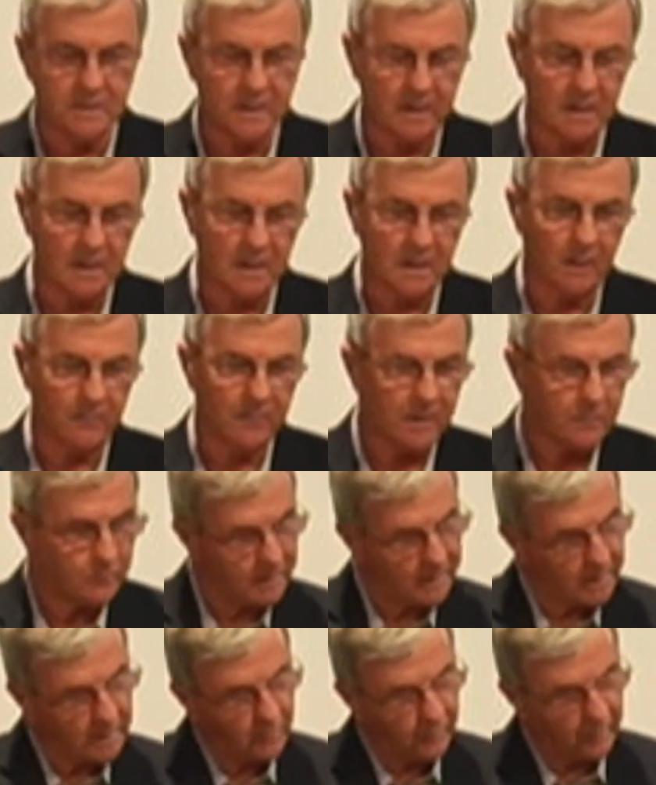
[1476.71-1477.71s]
They can come in
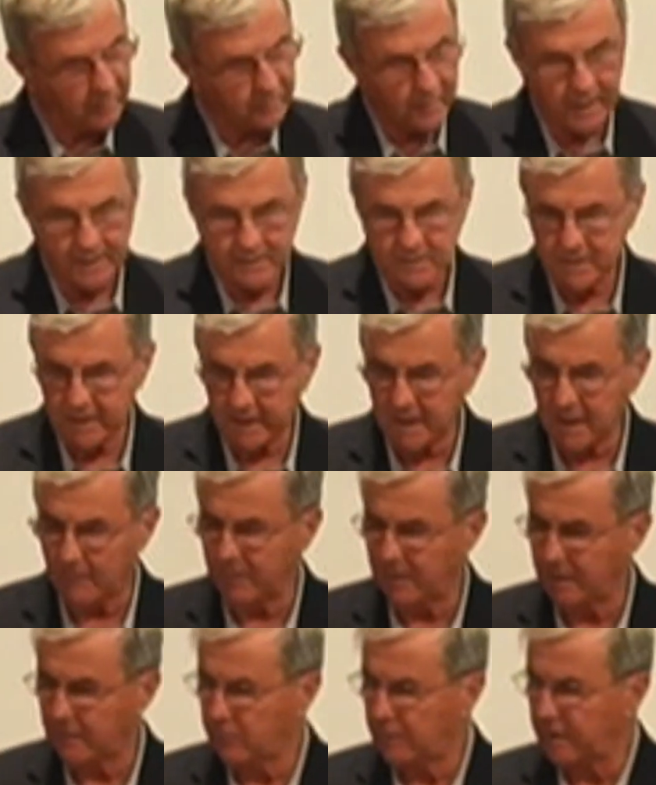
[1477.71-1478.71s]
reoccurring thoughts, they come
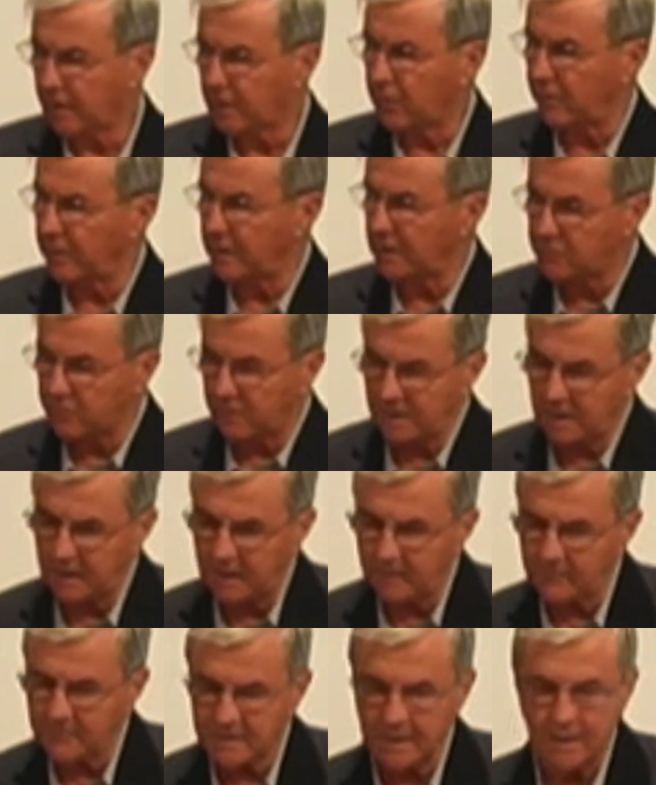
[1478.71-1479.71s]
in reoccurring
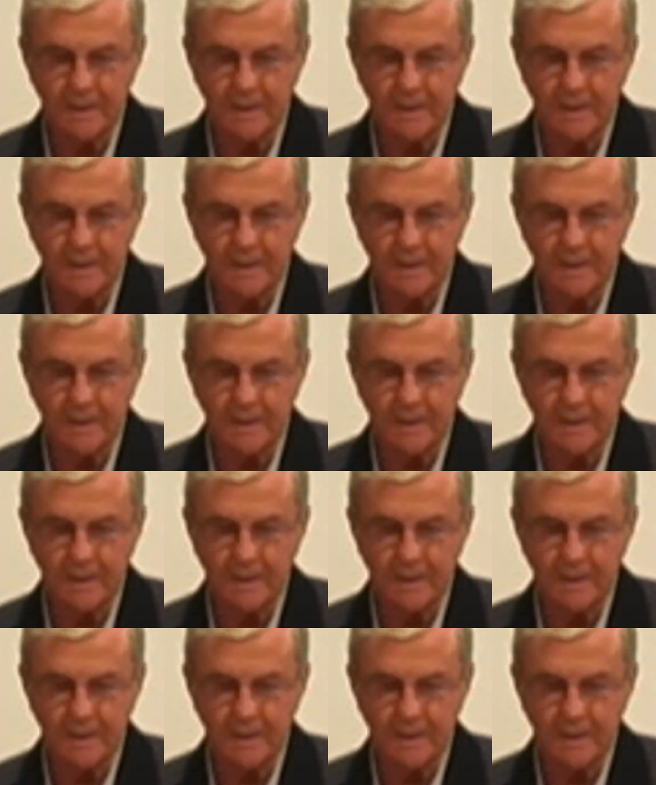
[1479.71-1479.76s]
dreams,